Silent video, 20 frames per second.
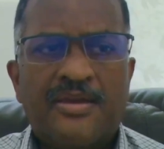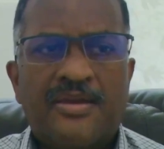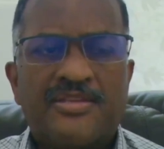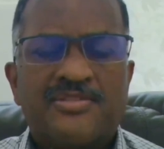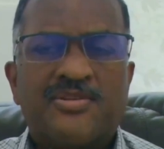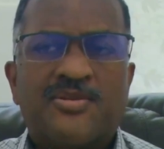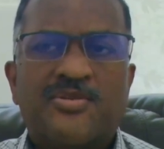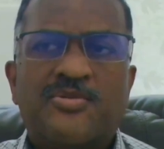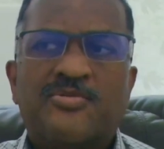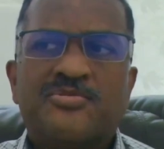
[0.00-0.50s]

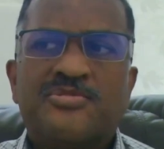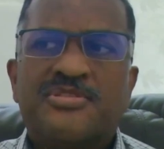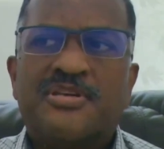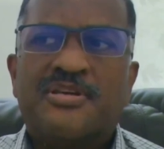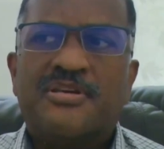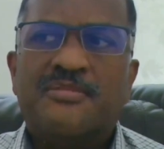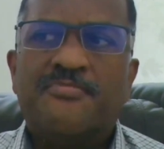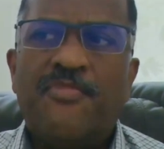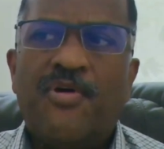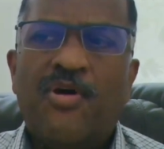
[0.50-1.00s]
So
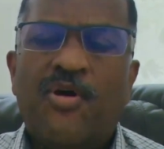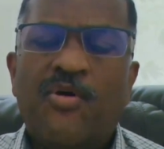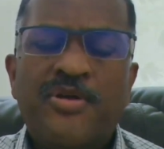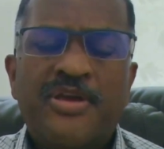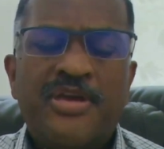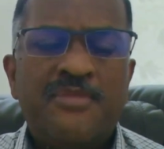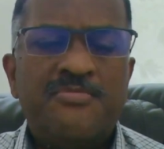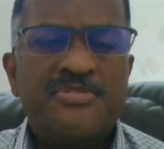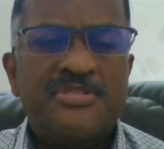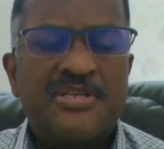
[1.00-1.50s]

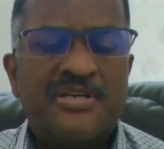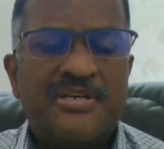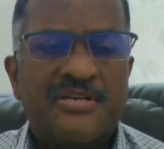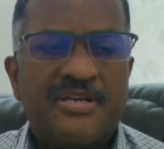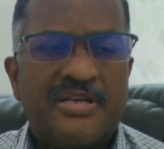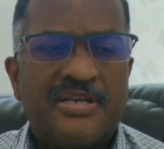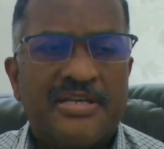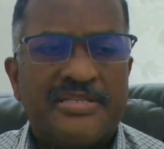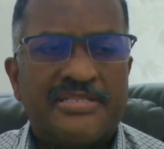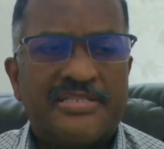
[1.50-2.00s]
OEMs,
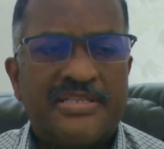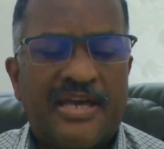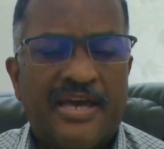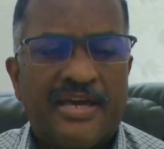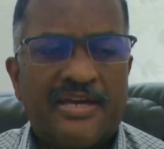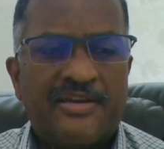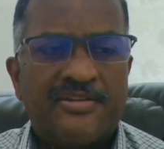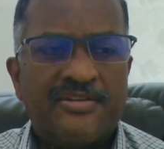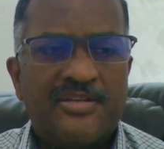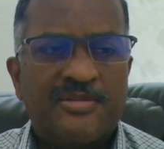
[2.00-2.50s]
it's an
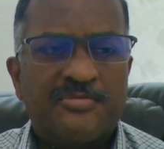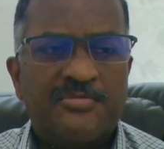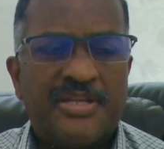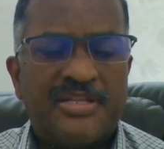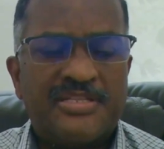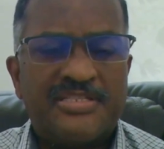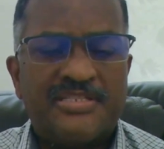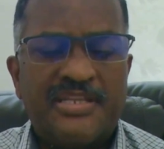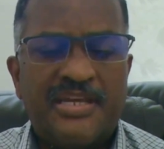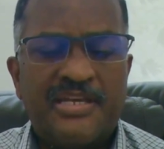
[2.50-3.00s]
acronym
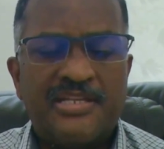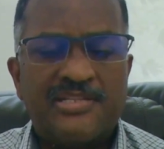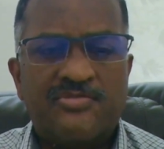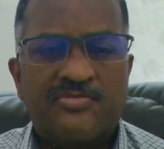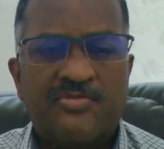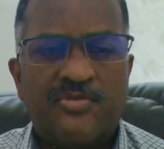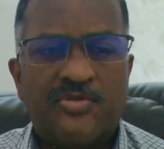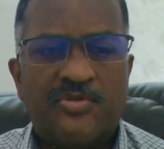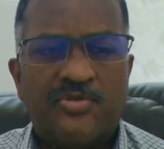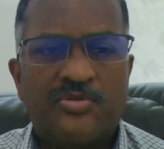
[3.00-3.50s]
that stands
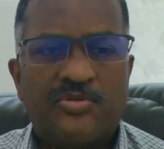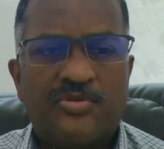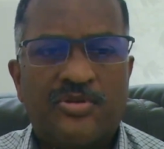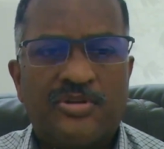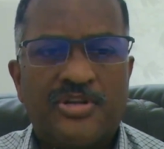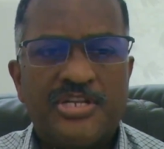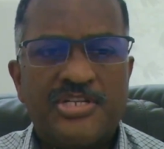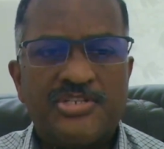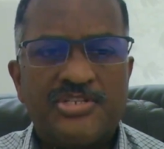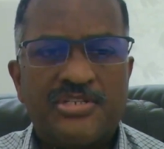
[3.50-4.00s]
for
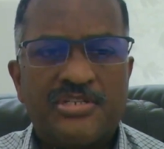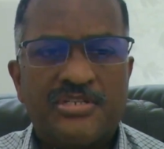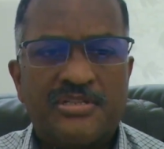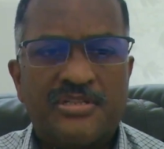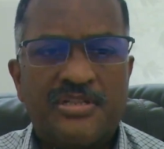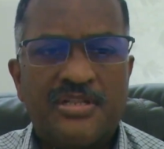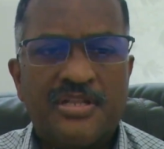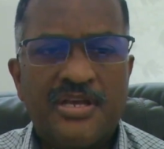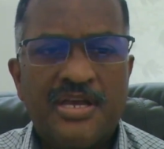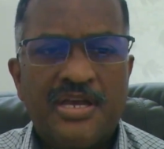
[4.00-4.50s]

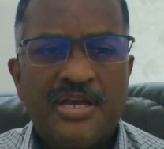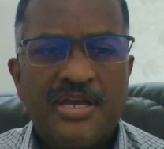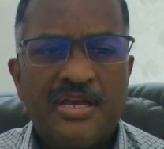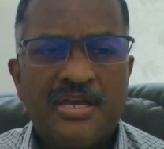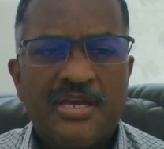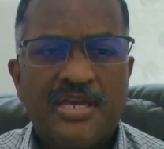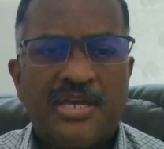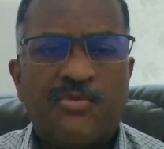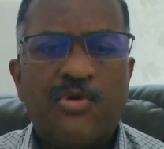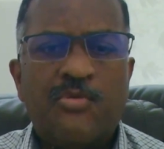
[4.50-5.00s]
Original
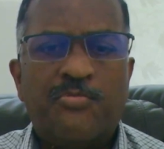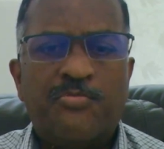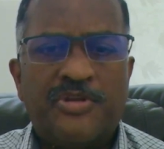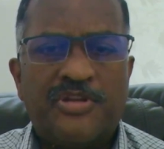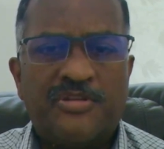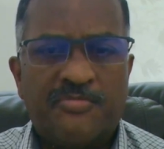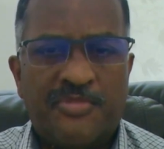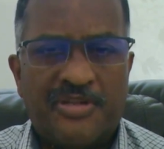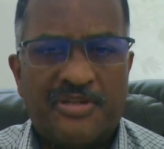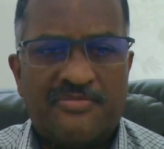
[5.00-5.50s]

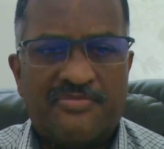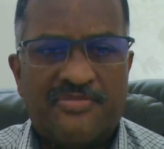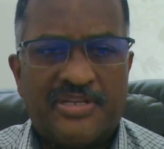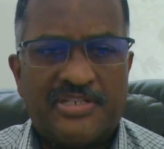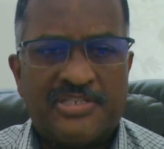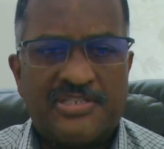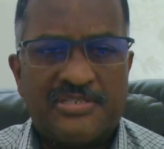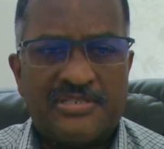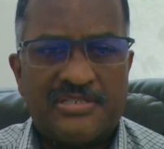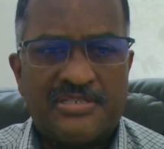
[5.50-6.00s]
Equipment
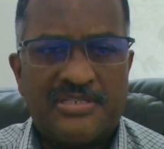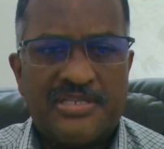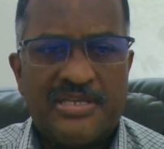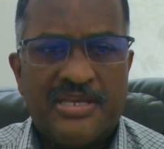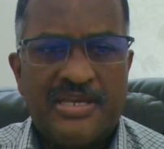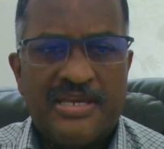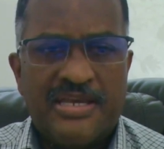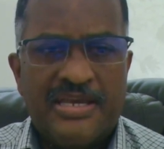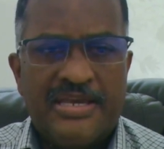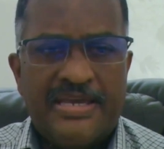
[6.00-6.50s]
Manufacturers.
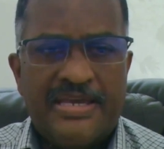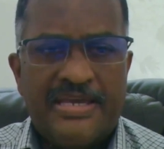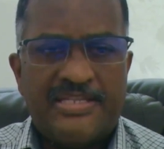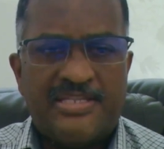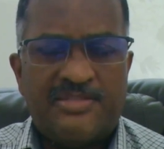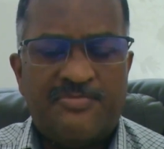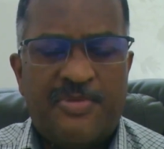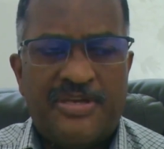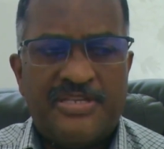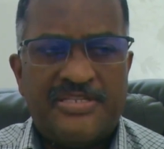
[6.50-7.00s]

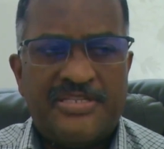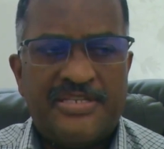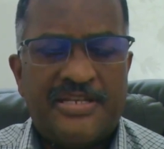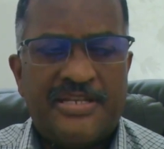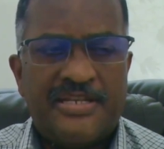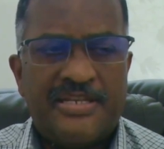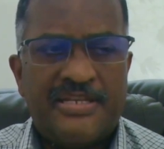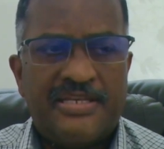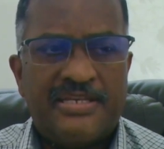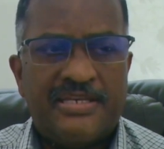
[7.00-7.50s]
It's
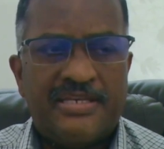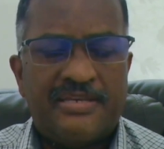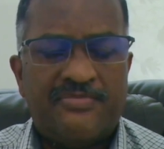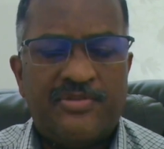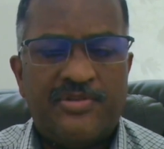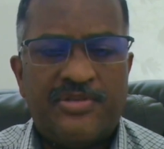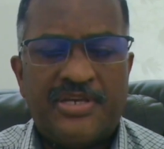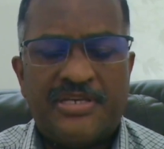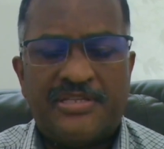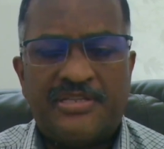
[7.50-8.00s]
basically, if
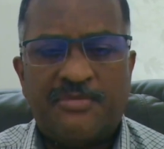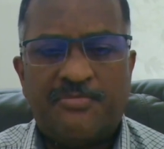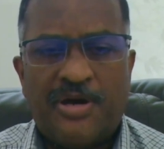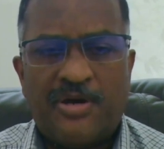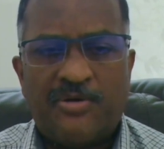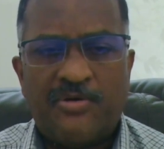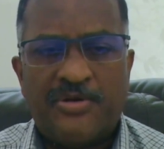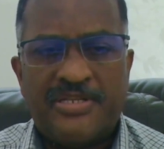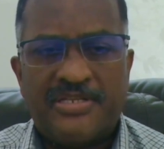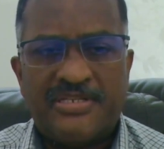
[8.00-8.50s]
you take the
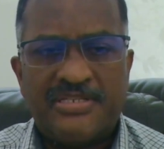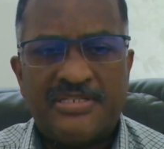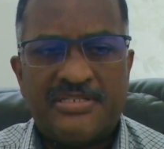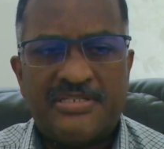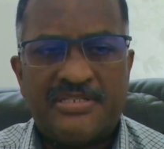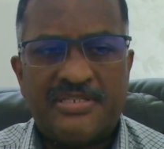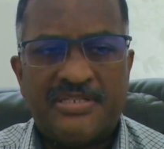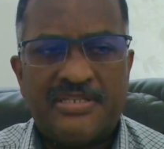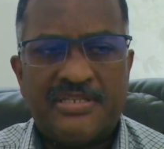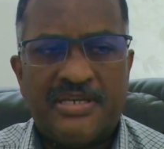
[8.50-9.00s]
power
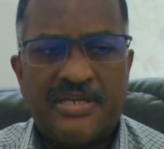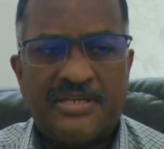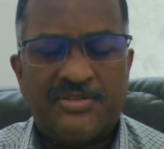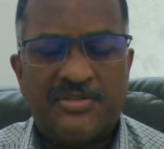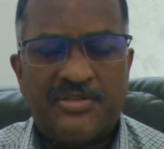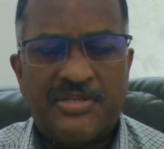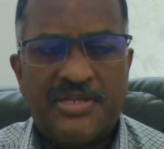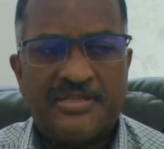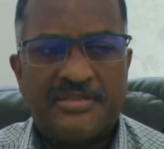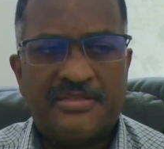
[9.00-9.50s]
industry and
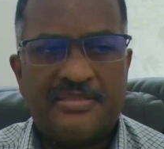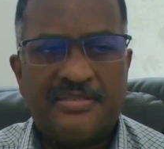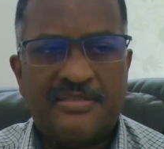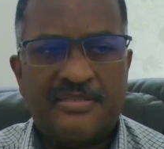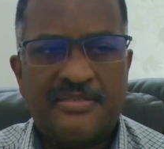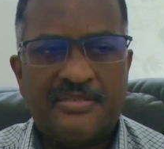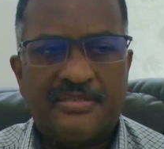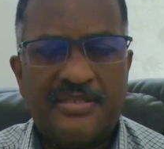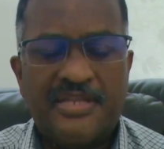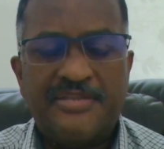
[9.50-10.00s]
you take
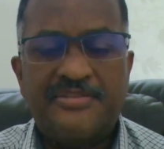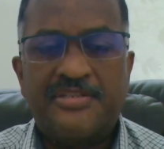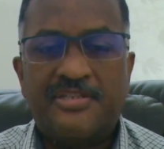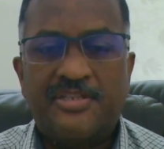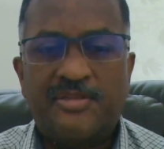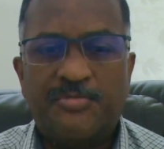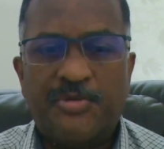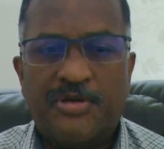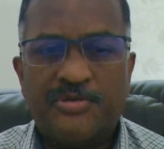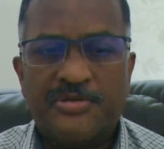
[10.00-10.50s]
the
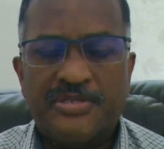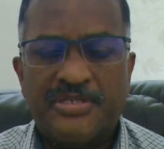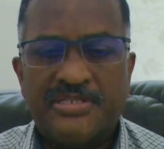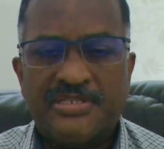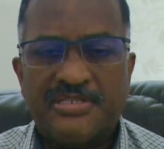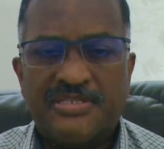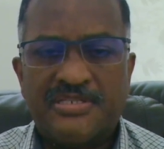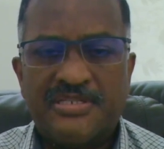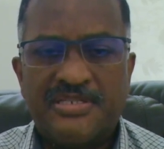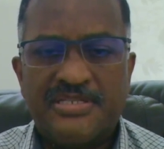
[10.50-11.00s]
electrical power
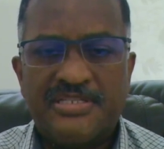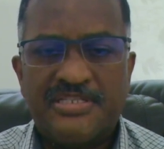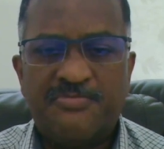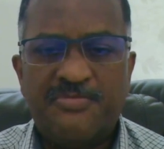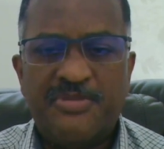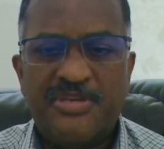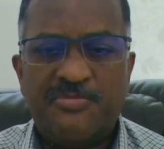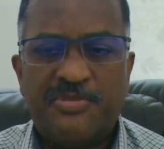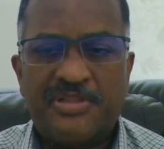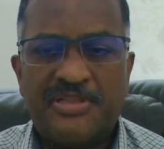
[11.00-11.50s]
industry, it's the
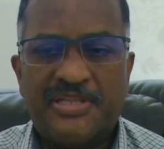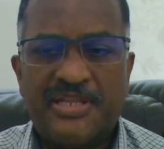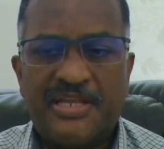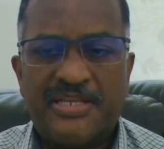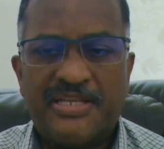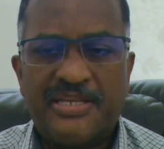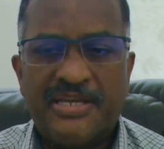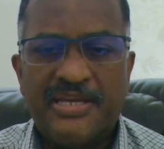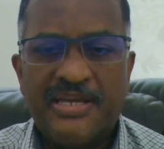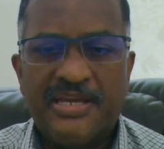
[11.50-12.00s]
people
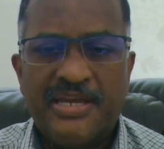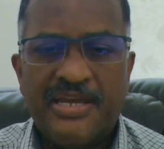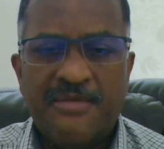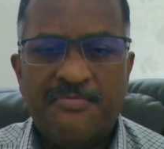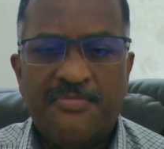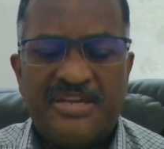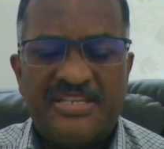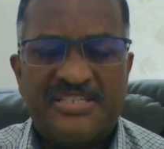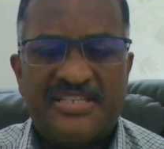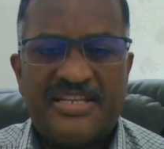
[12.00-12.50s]
that
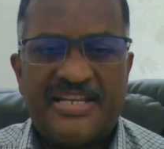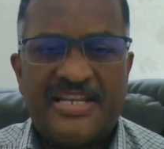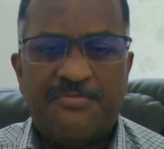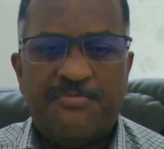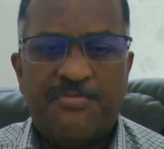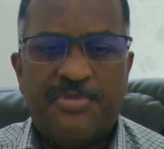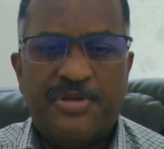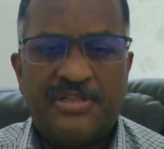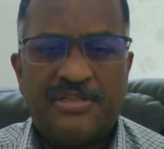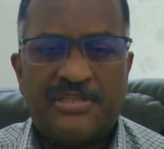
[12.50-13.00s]
basically
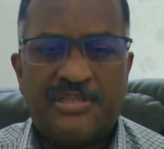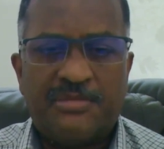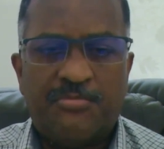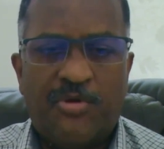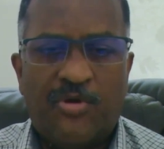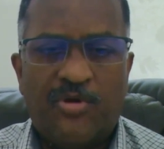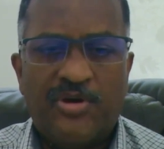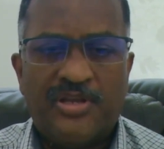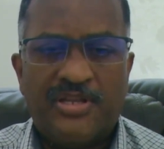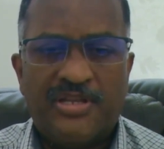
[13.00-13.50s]
built the
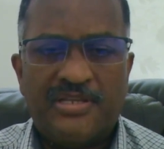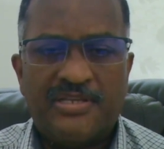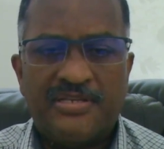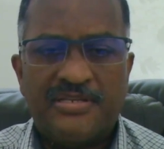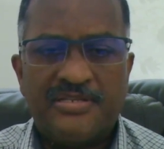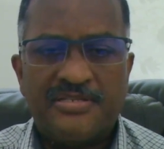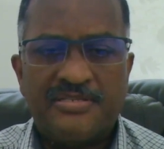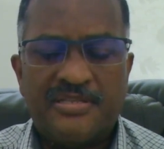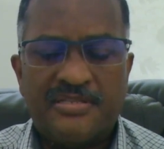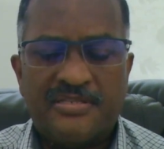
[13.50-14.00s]

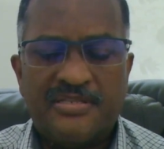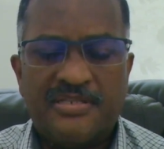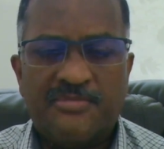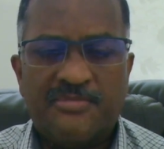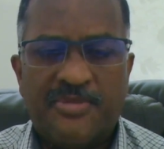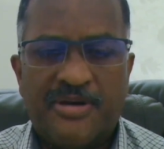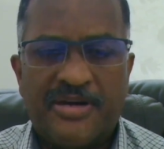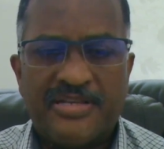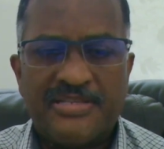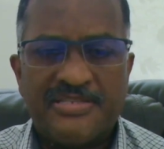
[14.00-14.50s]
boilers, the
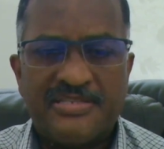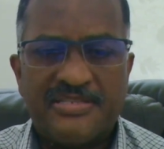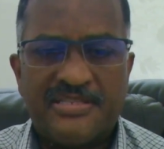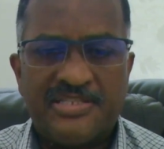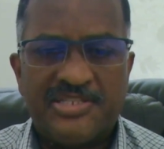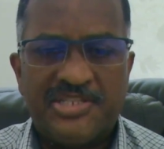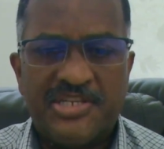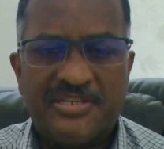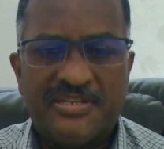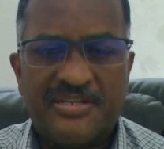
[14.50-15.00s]
turbines, and the
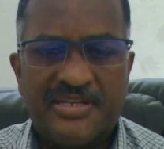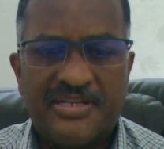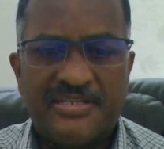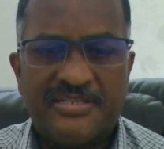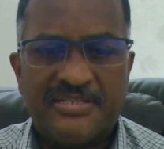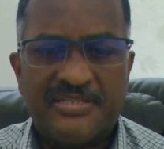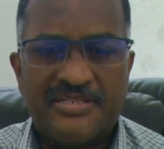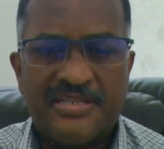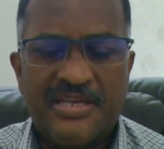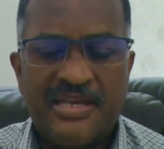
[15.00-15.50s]

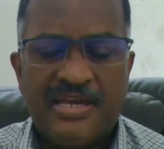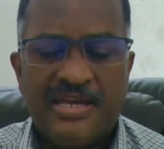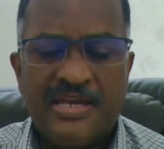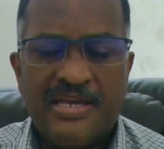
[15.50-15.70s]
generators.